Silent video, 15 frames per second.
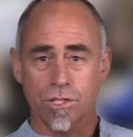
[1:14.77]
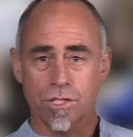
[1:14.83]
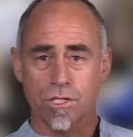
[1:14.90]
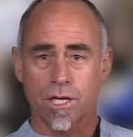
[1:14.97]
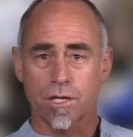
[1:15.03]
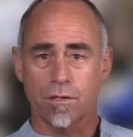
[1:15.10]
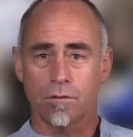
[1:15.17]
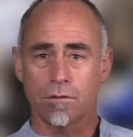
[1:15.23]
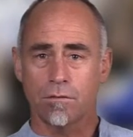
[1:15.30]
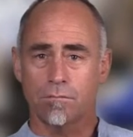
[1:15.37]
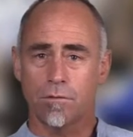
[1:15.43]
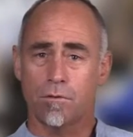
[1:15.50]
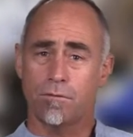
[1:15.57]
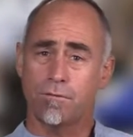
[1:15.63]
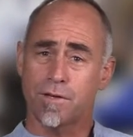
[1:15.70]
skill
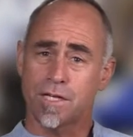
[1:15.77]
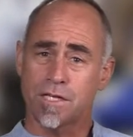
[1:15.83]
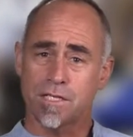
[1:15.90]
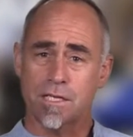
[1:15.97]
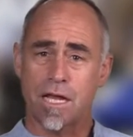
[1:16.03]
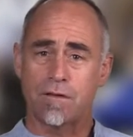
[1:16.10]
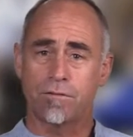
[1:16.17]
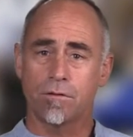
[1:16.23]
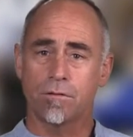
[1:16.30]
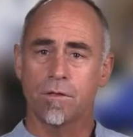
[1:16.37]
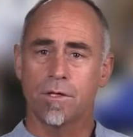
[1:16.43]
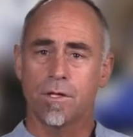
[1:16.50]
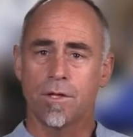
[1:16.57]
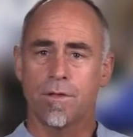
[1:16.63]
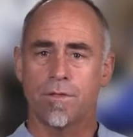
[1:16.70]
or fitness level
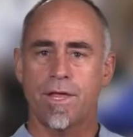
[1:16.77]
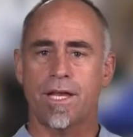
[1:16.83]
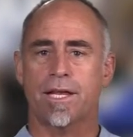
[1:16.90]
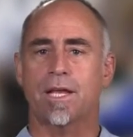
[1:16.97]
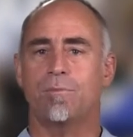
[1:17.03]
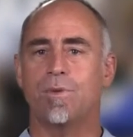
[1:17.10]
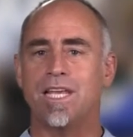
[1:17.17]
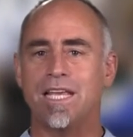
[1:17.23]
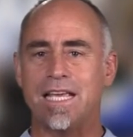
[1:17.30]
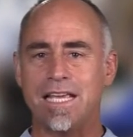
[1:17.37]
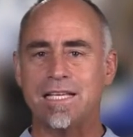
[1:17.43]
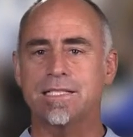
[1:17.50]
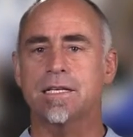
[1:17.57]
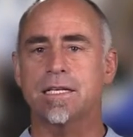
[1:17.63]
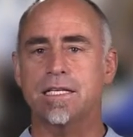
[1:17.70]
that can be
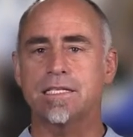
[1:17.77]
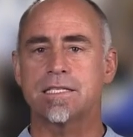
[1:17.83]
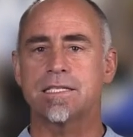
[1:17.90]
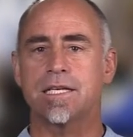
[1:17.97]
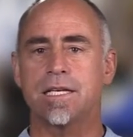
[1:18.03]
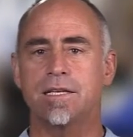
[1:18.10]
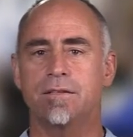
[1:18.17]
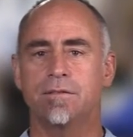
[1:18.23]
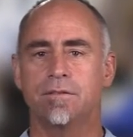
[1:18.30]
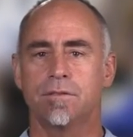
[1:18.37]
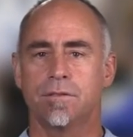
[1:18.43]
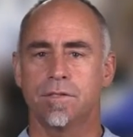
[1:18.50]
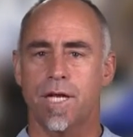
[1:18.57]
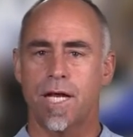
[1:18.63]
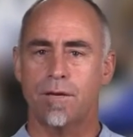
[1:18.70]
easily seen
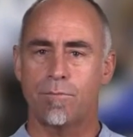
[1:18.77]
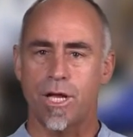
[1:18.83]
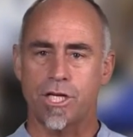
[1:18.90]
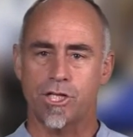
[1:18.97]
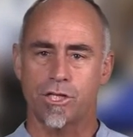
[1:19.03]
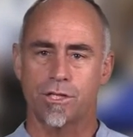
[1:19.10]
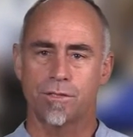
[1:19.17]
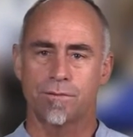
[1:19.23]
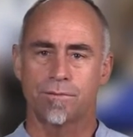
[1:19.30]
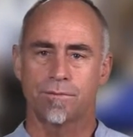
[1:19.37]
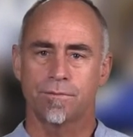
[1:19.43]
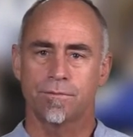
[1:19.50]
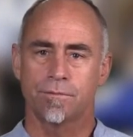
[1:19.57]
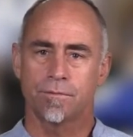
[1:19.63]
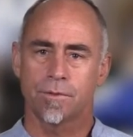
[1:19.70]
and measured.
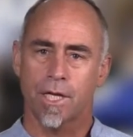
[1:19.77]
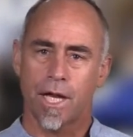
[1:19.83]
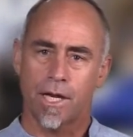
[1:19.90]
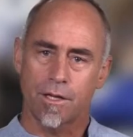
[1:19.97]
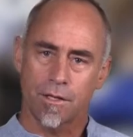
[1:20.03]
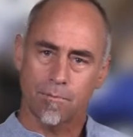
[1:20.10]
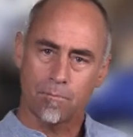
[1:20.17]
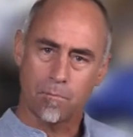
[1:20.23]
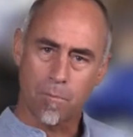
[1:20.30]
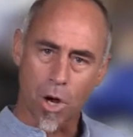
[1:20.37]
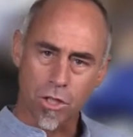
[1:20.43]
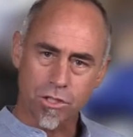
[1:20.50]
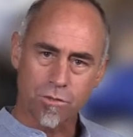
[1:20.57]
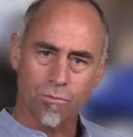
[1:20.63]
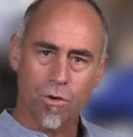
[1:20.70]
And in the
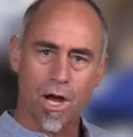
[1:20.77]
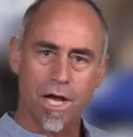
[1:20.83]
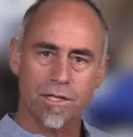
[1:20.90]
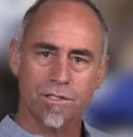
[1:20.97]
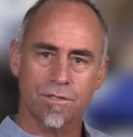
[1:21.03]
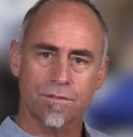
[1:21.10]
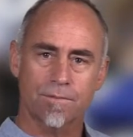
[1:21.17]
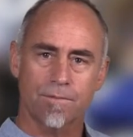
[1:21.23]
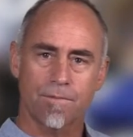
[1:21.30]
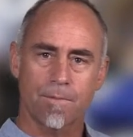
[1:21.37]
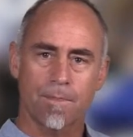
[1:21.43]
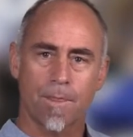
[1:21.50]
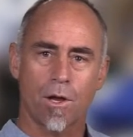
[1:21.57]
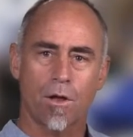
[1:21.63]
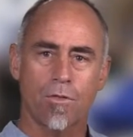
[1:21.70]
bottom right
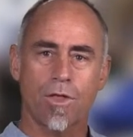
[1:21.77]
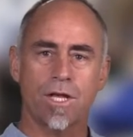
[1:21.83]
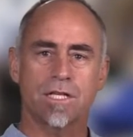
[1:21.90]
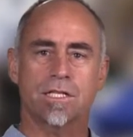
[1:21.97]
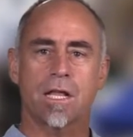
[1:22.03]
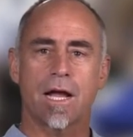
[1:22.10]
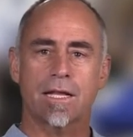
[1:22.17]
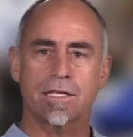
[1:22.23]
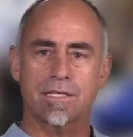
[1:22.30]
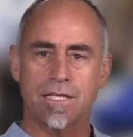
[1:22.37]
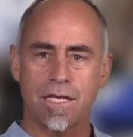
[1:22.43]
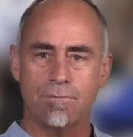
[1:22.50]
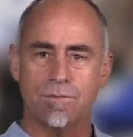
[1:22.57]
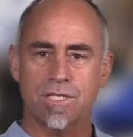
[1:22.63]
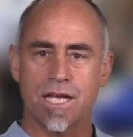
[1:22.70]
are things like
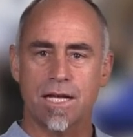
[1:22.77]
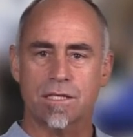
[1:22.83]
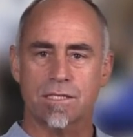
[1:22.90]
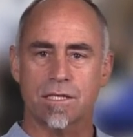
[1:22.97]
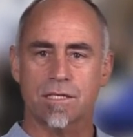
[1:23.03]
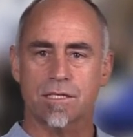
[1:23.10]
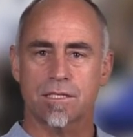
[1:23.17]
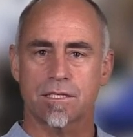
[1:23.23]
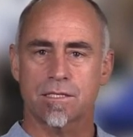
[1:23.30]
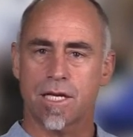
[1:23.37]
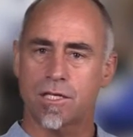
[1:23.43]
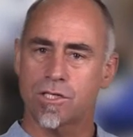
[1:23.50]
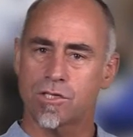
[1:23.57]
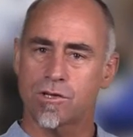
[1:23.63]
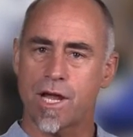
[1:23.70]
team tactics
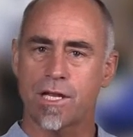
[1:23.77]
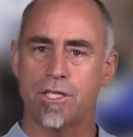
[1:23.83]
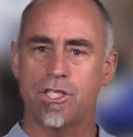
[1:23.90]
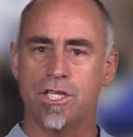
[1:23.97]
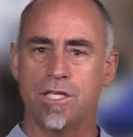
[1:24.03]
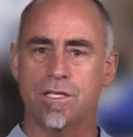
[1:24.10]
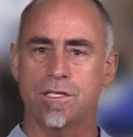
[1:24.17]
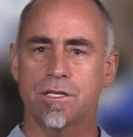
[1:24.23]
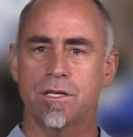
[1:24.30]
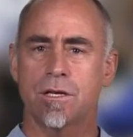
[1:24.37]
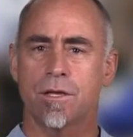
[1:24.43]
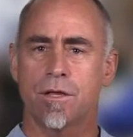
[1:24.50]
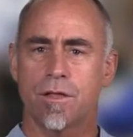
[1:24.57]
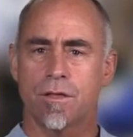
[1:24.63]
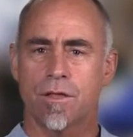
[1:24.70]
and strategies,
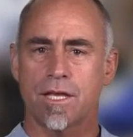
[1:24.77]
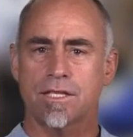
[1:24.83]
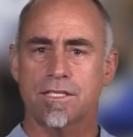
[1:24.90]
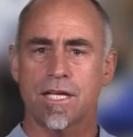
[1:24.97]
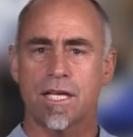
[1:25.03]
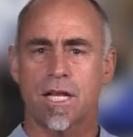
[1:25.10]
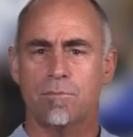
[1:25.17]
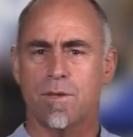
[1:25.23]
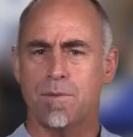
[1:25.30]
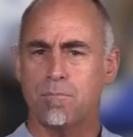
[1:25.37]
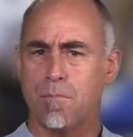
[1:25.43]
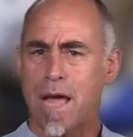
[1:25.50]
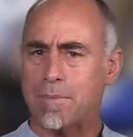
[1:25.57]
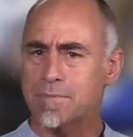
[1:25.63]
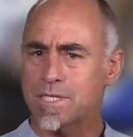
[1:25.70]
things that can be
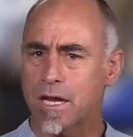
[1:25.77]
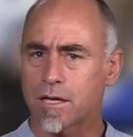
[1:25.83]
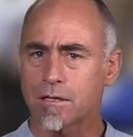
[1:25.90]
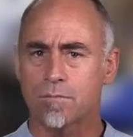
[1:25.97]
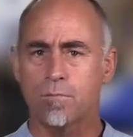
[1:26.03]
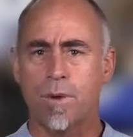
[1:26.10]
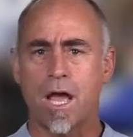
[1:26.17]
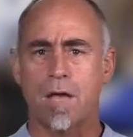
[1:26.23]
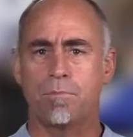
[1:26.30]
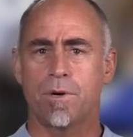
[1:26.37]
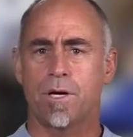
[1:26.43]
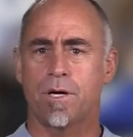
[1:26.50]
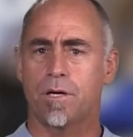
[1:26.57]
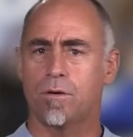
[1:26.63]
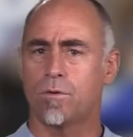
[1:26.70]
mapped out on
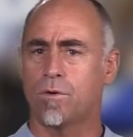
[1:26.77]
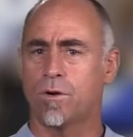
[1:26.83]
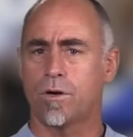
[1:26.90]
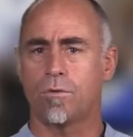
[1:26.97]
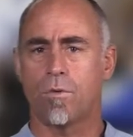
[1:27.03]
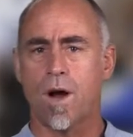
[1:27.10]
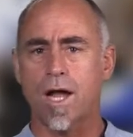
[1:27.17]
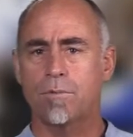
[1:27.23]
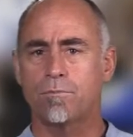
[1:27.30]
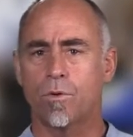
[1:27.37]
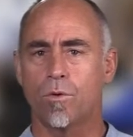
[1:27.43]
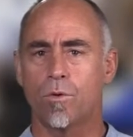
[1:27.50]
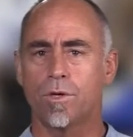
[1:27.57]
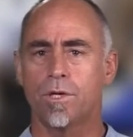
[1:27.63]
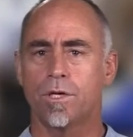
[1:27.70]
paper or on a
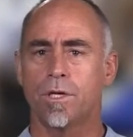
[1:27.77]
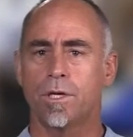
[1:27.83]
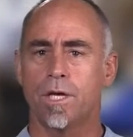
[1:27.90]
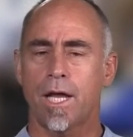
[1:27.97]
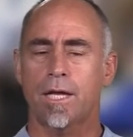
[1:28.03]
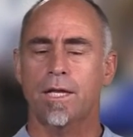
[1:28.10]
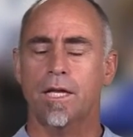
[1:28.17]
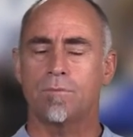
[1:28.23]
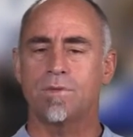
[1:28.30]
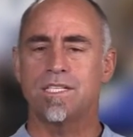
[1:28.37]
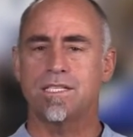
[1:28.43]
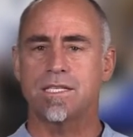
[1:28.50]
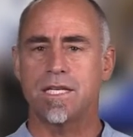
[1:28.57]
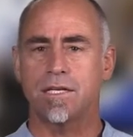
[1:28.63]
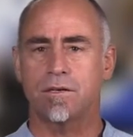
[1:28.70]
whiteboard and can be
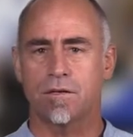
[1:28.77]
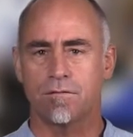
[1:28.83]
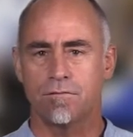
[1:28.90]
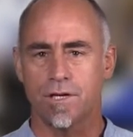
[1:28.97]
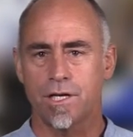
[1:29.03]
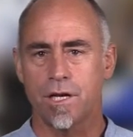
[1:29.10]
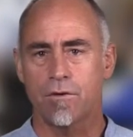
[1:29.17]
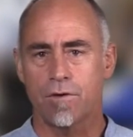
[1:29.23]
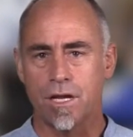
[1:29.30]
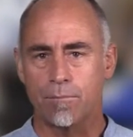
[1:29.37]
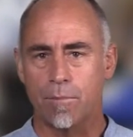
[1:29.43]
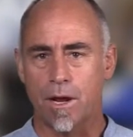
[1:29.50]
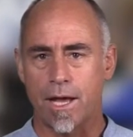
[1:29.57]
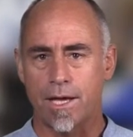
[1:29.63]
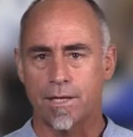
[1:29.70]
seen on a video
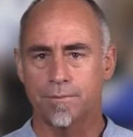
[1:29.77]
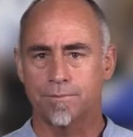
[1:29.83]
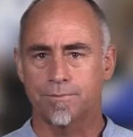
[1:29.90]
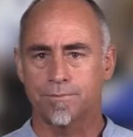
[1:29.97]
replay.